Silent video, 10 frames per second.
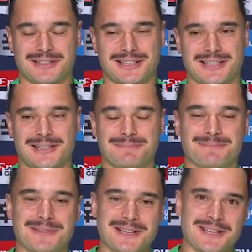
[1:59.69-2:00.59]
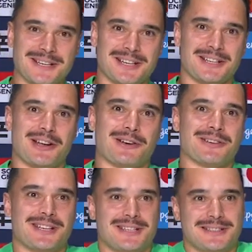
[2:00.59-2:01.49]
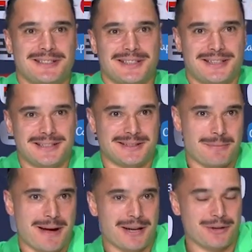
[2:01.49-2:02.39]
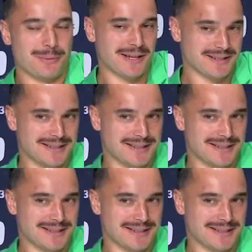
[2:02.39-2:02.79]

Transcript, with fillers: Um, no, he, he's a man who wears